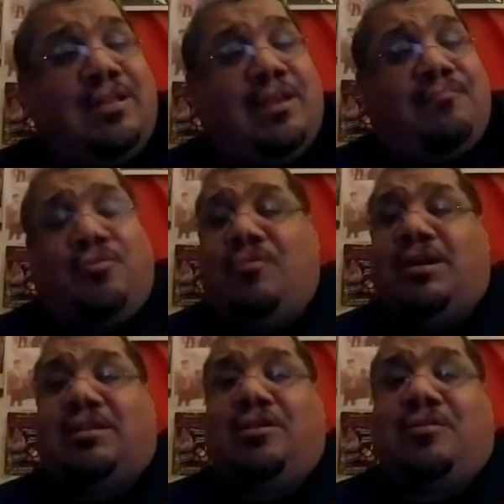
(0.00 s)
If you want
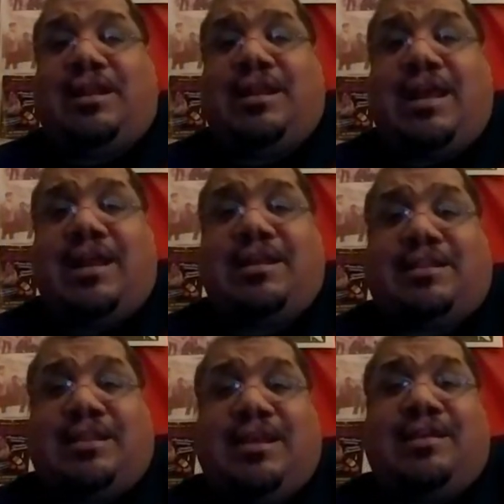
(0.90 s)
to donate
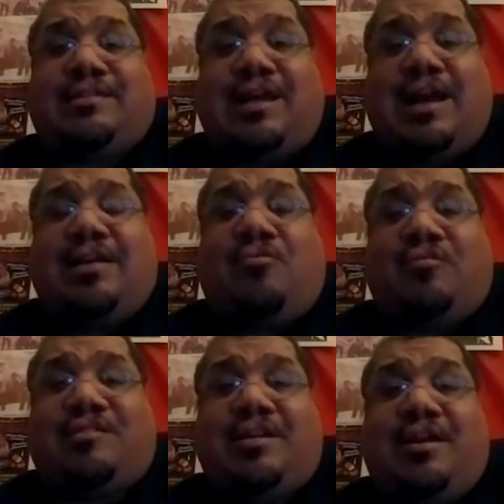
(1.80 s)
anything, it's at
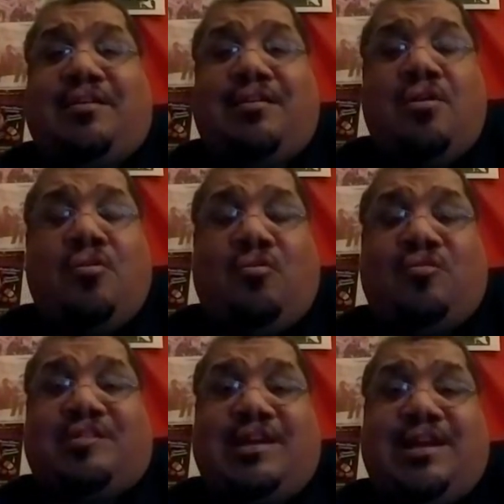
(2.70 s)

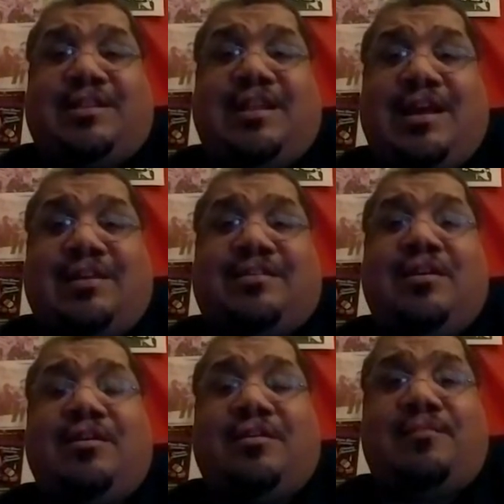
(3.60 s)

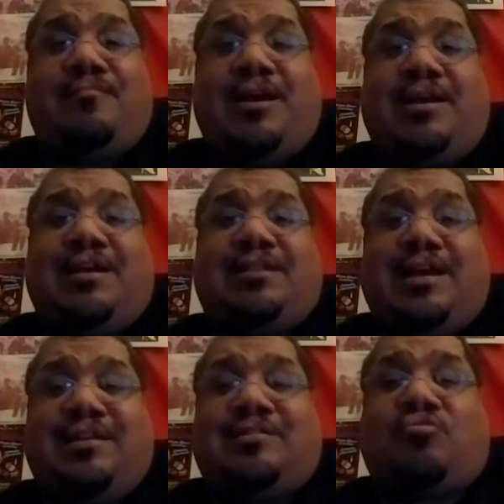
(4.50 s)

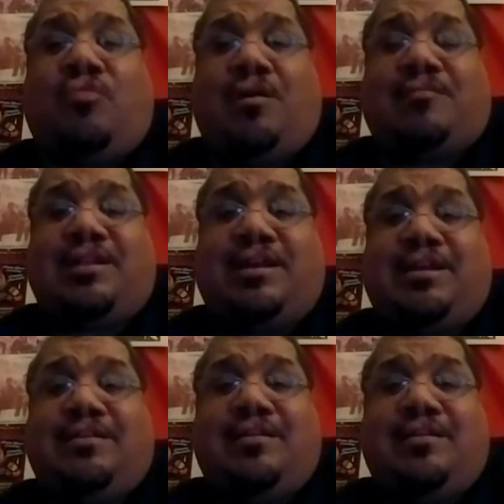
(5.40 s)
Jose-Rivera-1210